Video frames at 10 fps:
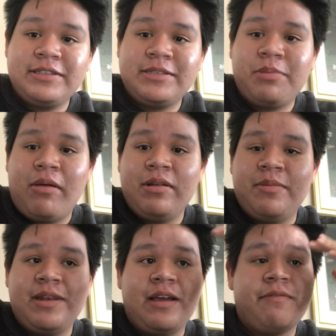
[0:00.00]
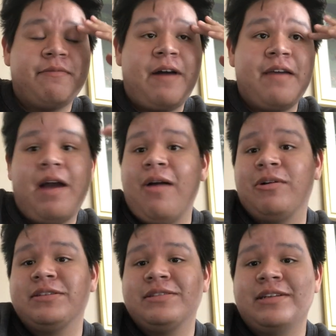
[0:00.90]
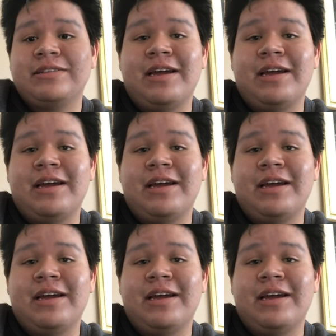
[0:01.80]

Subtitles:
It's probably been like 5 hours since I